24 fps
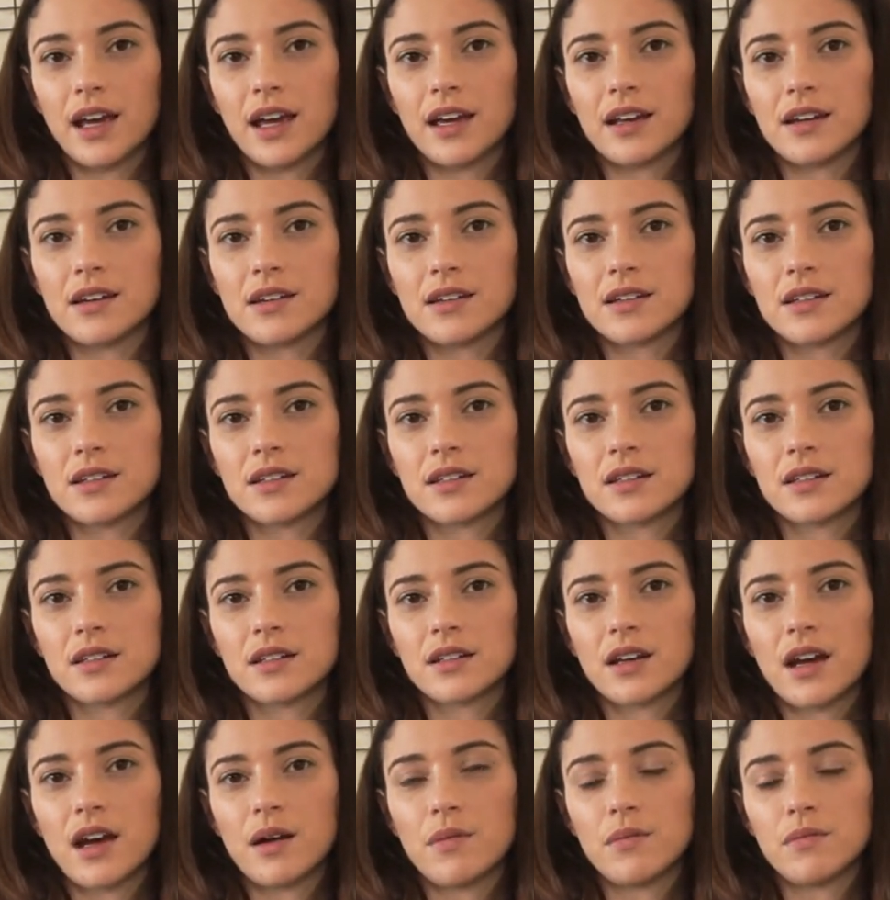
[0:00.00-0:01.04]
And
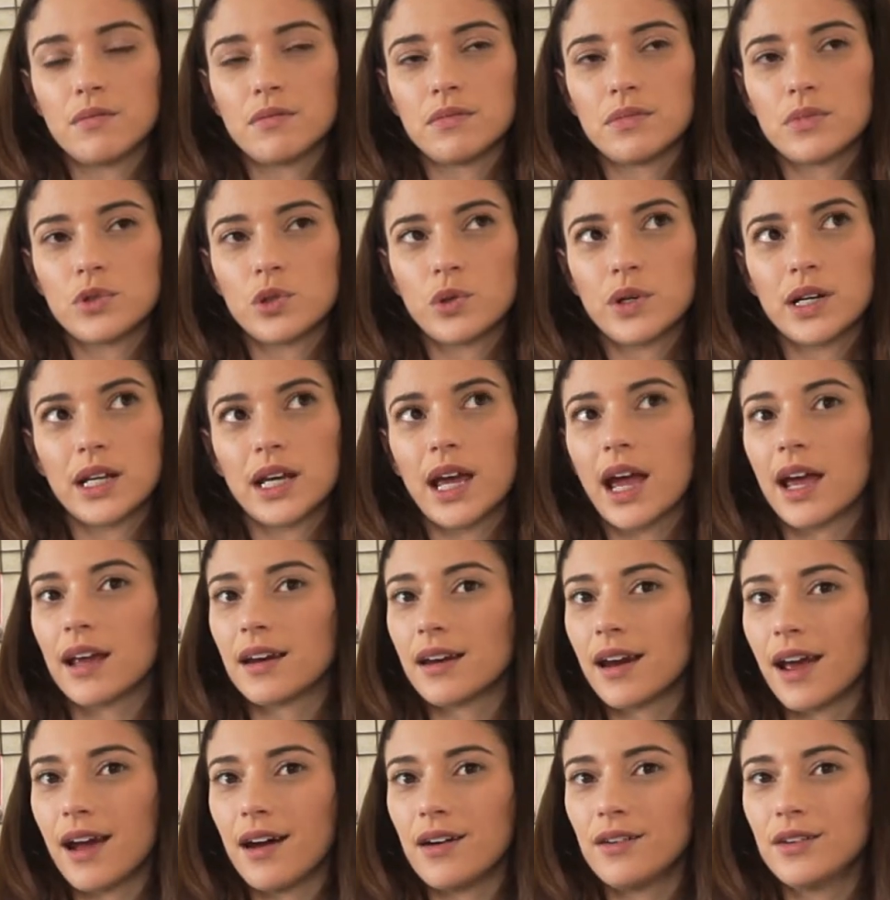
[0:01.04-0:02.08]
I'm 28
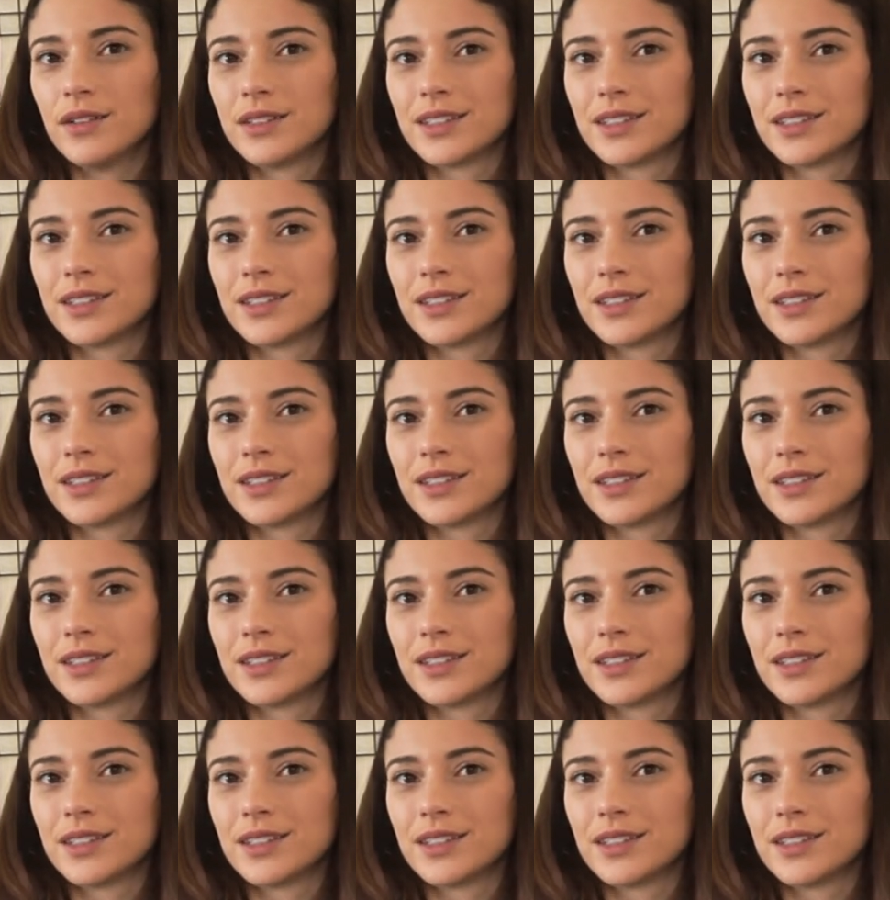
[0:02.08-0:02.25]
now,